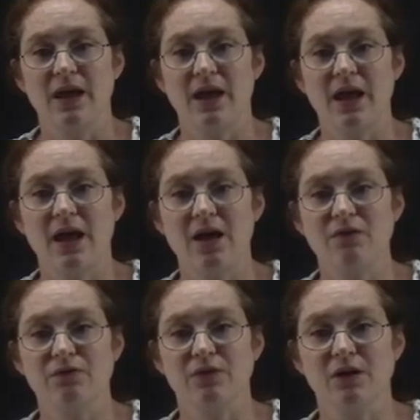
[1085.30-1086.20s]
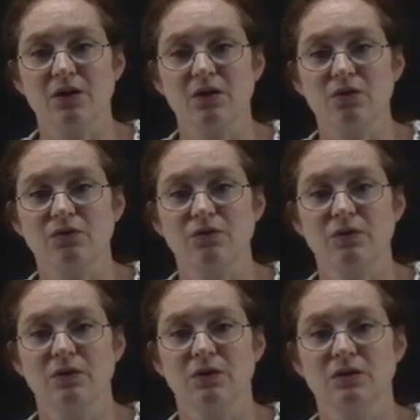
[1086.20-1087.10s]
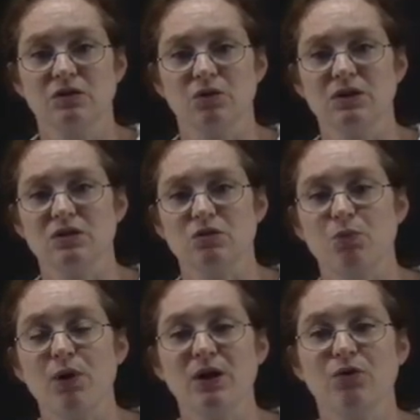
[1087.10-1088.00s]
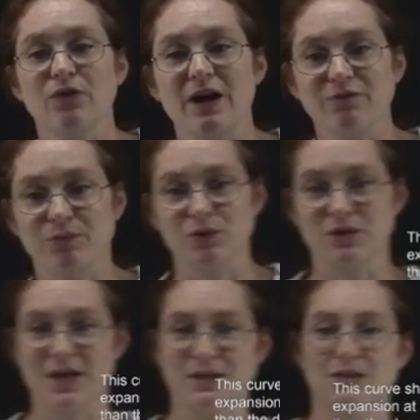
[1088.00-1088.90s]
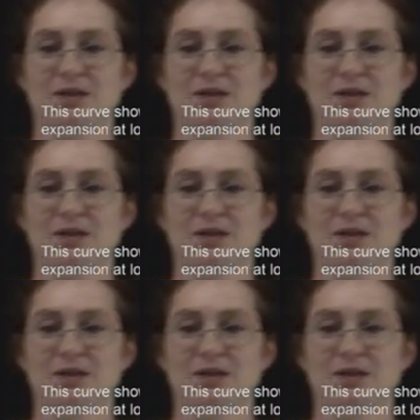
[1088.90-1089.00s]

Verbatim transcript: half of, so this is 0.05%.